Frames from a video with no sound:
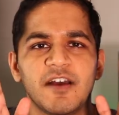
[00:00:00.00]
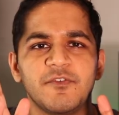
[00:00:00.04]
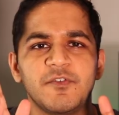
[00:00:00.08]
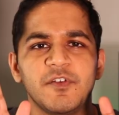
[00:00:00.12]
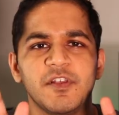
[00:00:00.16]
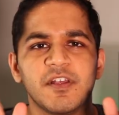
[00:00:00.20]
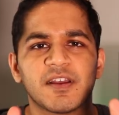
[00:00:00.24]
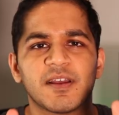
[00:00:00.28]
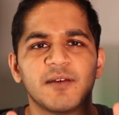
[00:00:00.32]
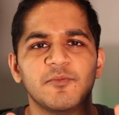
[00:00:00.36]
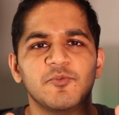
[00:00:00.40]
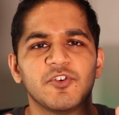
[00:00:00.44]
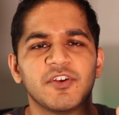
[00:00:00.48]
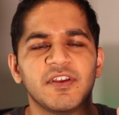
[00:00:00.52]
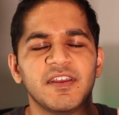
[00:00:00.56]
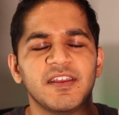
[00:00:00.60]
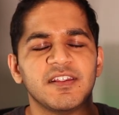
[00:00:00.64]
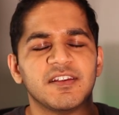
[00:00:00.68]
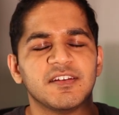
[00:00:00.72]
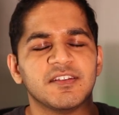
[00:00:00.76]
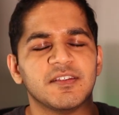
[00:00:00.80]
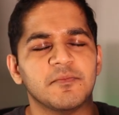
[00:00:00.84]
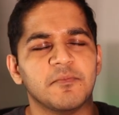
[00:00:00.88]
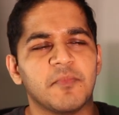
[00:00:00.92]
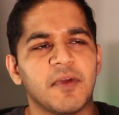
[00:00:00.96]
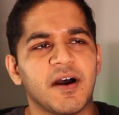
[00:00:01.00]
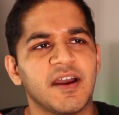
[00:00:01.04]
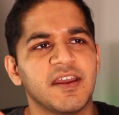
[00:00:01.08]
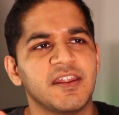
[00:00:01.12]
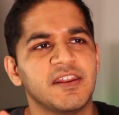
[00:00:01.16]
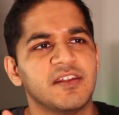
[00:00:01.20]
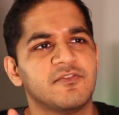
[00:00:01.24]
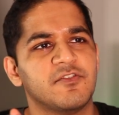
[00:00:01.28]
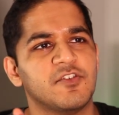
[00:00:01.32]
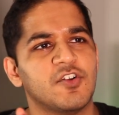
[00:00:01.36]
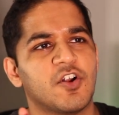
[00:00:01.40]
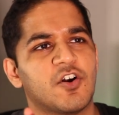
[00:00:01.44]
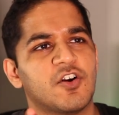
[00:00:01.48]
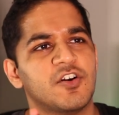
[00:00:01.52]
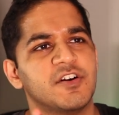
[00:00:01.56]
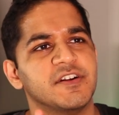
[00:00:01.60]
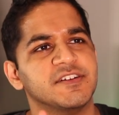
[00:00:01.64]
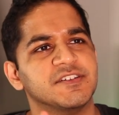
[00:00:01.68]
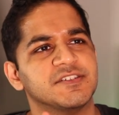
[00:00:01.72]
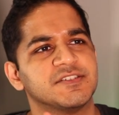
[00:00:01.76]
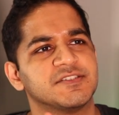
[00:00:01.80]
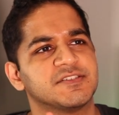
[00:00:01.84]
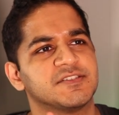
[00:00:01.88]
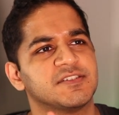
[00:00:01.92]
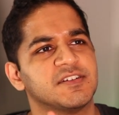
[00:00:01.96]
I feel like I'm looking into the mind of an
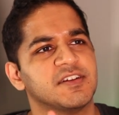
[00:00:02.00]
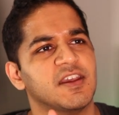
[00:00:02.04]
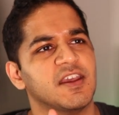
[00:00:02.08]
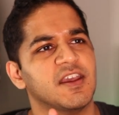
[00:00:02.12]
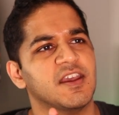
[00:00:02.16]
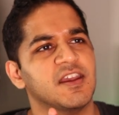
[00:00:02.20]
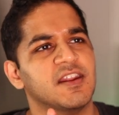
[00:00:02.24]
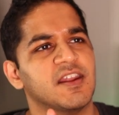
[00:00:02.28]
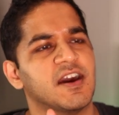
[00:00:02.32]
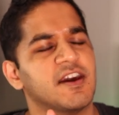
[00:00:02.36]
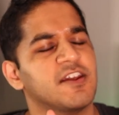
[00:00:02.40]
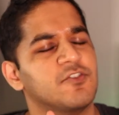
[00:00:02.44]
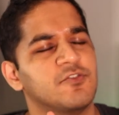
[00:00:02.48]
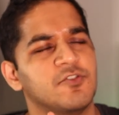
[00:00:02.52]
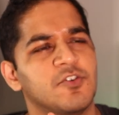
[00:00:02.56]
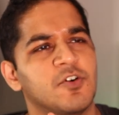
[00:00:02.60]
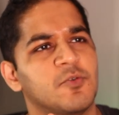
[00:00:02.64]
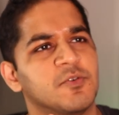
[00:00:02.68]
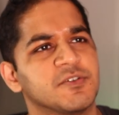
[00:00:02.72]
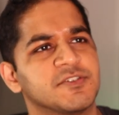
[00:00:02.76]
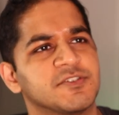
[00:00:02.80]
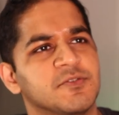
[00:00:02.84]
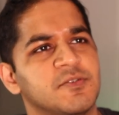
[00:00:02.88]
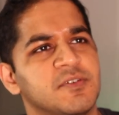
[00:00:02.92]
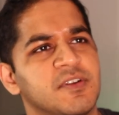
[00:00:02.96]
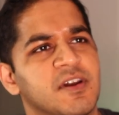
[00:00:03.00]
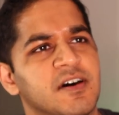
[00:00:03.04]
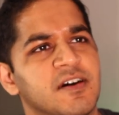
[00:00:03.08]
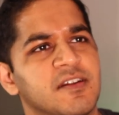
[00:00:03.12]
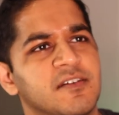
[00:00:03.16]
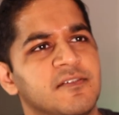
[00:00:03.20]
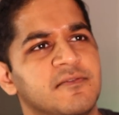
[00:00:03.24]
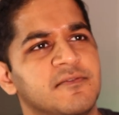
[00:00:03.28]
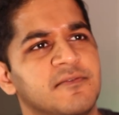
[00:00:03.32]
artist, and I don't know what's going on.